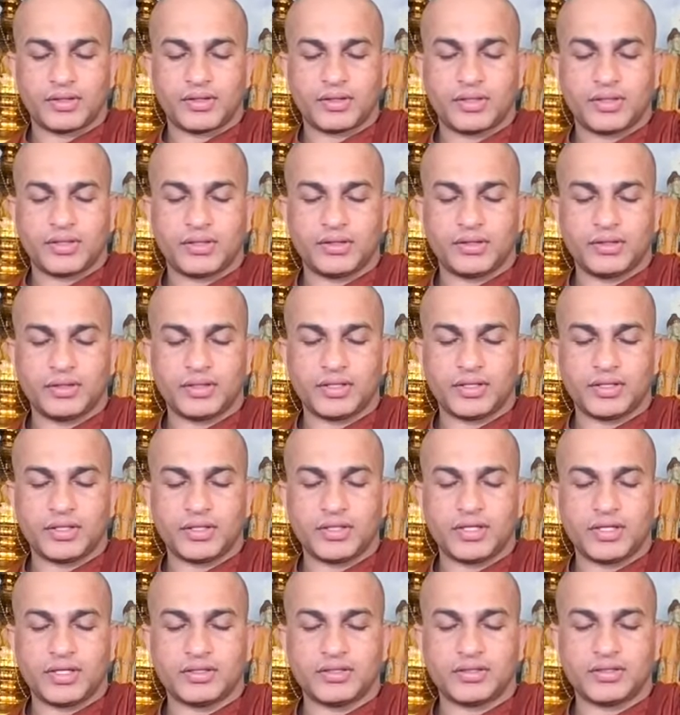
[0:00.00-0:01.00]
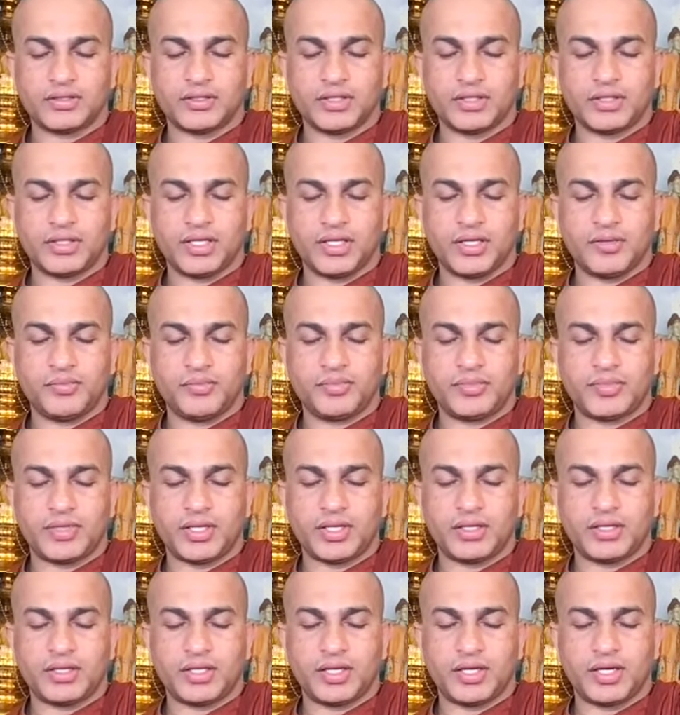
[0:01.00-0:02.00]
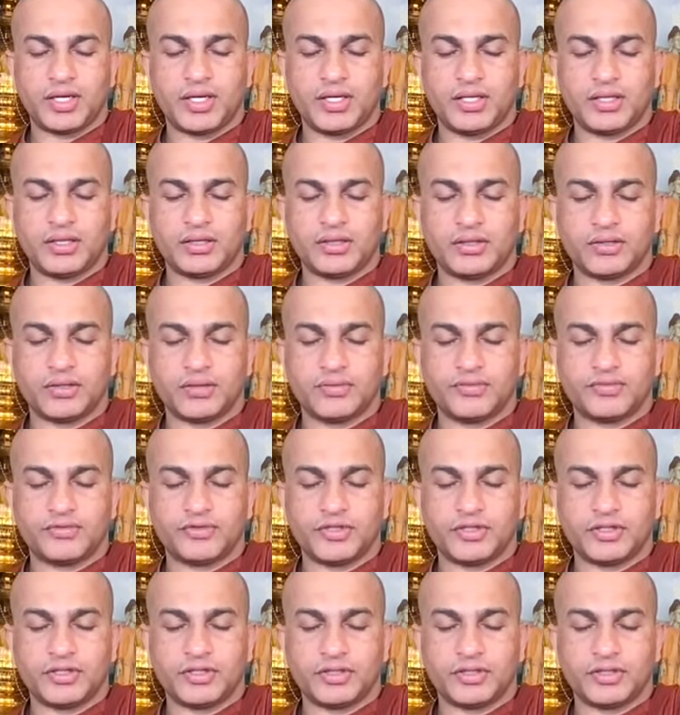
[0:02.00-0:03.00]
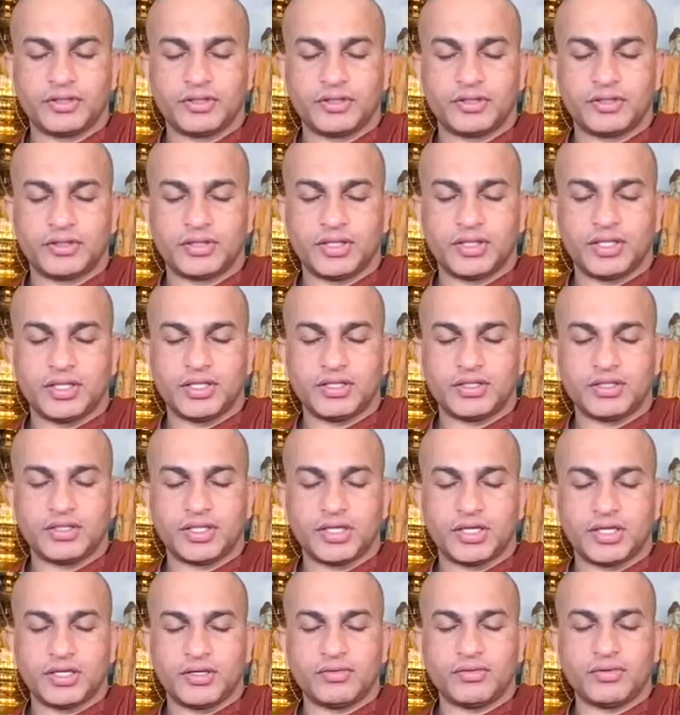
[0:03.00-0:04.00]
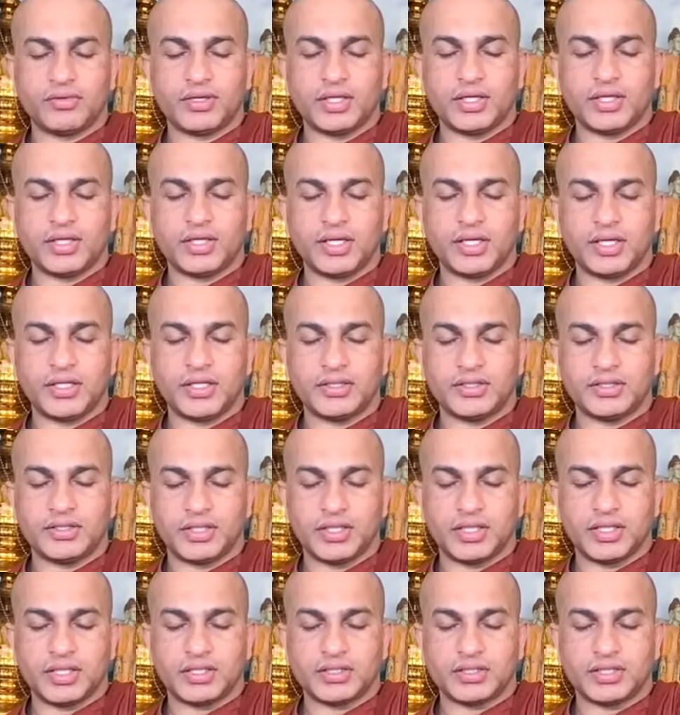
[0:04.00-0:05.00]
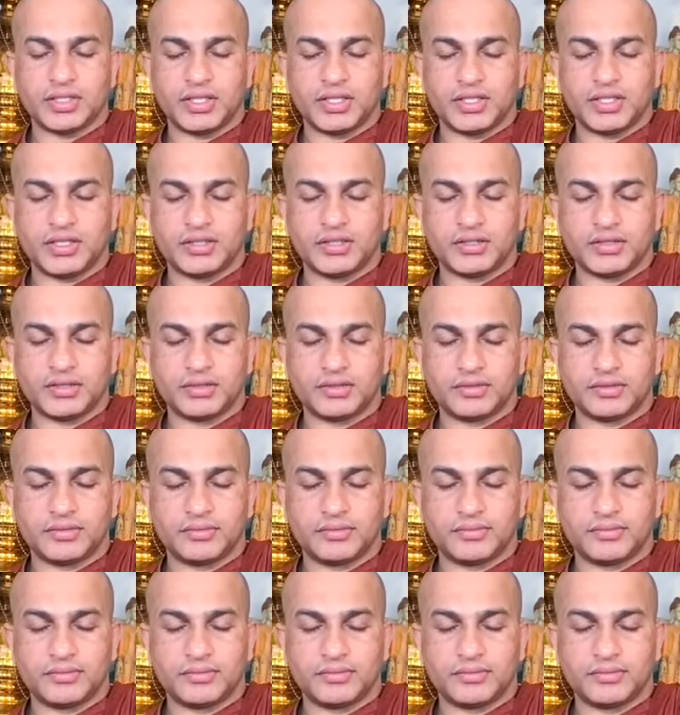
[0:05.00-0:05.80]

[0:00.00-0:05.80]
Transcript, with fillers: And recognize the depth and the length of the each and every inhalation, exhalation.